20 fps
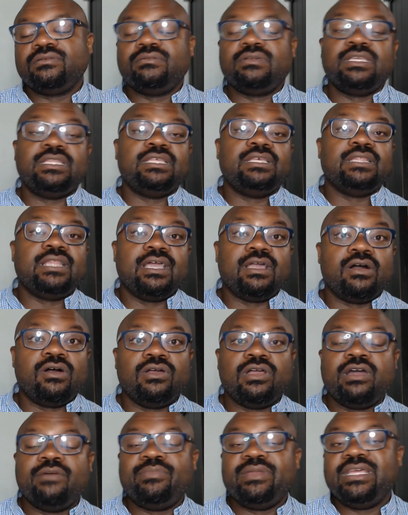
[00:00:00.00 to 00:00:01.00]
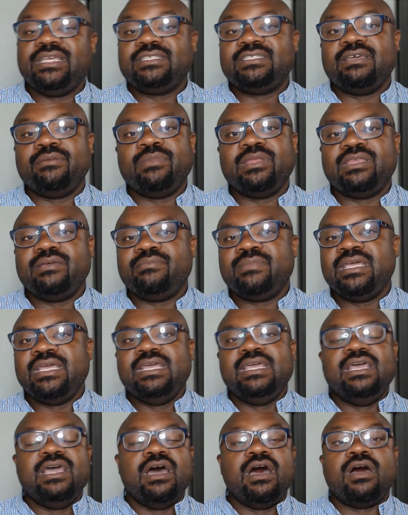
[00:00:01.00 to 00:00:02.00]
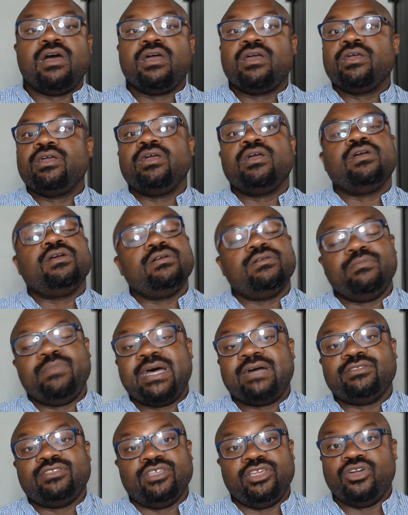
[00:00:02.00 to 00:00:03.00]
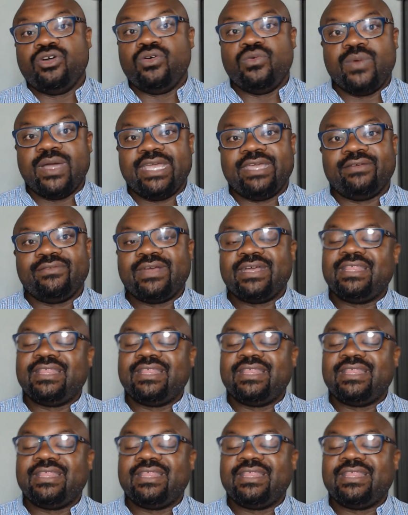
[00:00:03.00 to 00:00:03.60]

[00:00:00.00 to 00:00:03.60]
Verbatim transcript: and then like all companies, some of them are, are about to go away, right?